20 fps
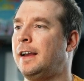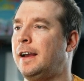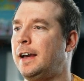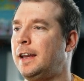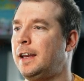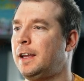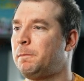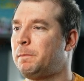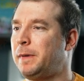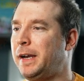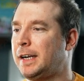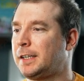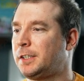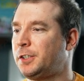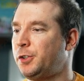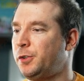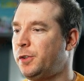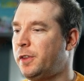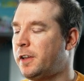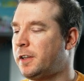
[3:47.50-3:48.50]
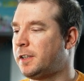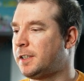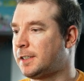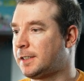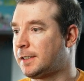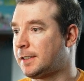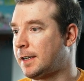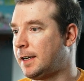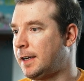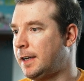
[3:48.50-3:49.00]
Heading back to the
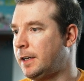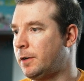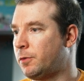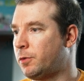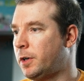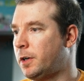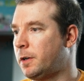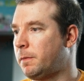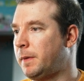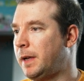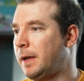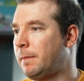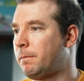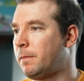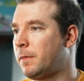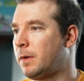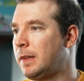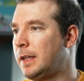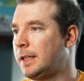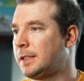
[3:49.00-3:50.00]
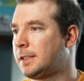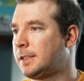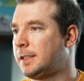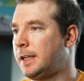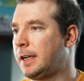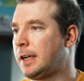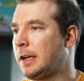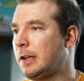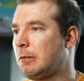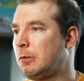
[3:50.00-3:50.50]
design roadmap, let's
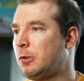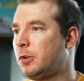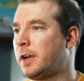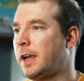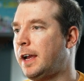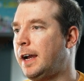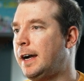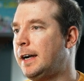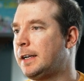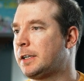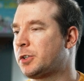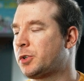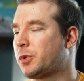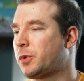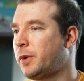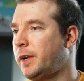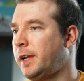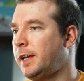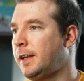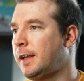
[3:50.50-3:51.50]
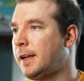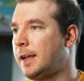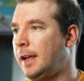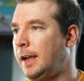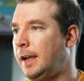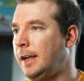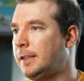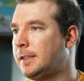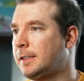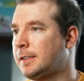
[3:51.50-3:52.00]
take a look at creating
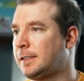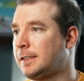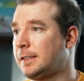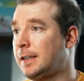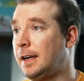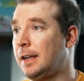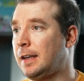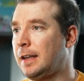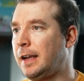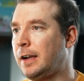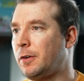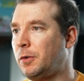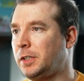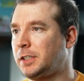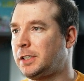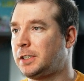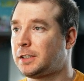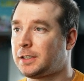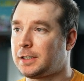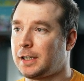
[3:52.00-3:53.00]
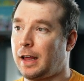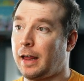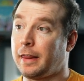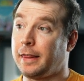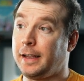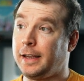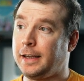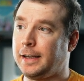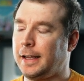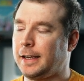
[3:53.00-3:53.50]
a design language. It's
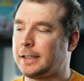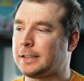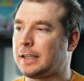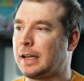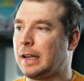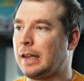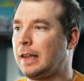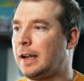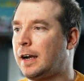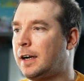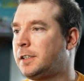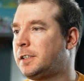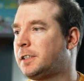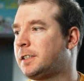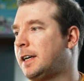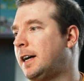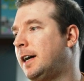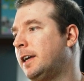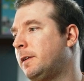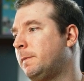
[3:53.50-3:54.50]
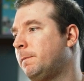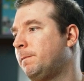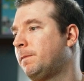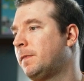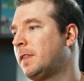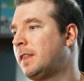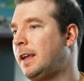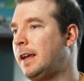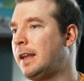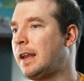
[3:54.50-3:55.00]
the next largest item
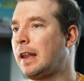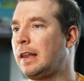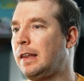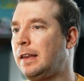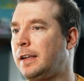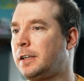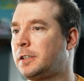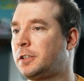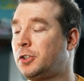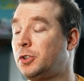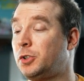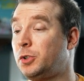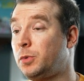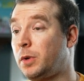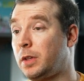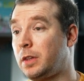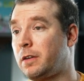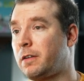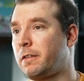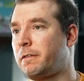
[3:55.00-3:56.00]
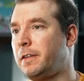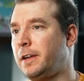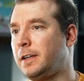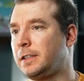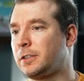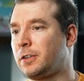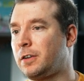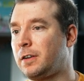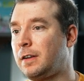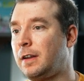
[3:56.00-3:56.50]
that links to a lot of
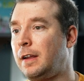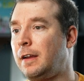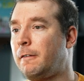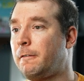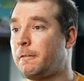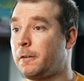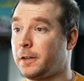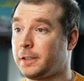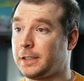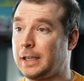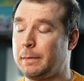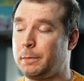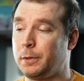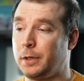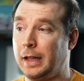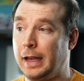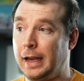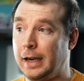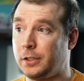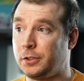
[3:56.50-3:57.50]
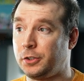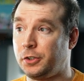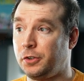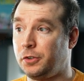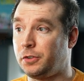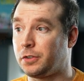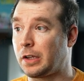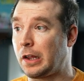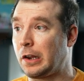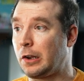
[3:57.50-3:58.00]
things on, for example, how to
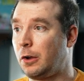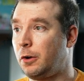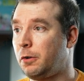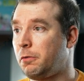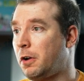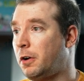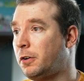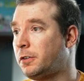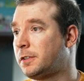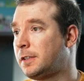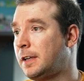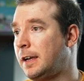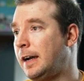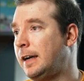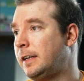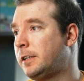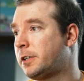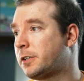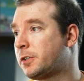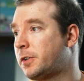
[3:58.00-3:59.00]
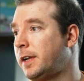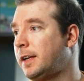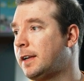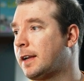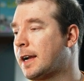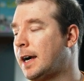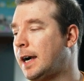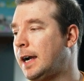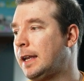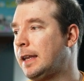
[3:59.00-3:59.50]
use logos, how to create
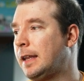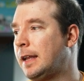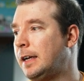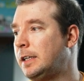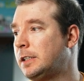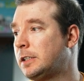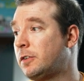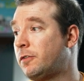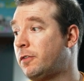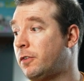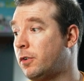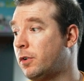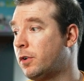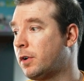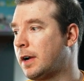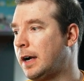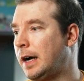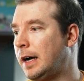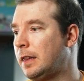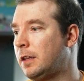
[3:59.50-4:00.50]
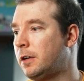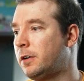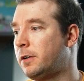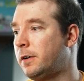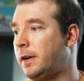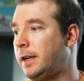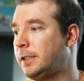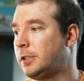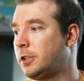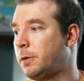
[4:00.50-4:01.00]
guidelines for color
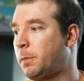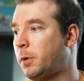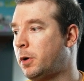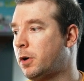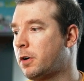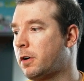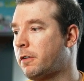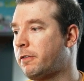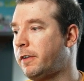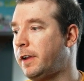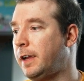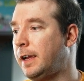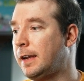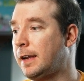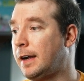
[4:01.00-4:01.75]
and typography and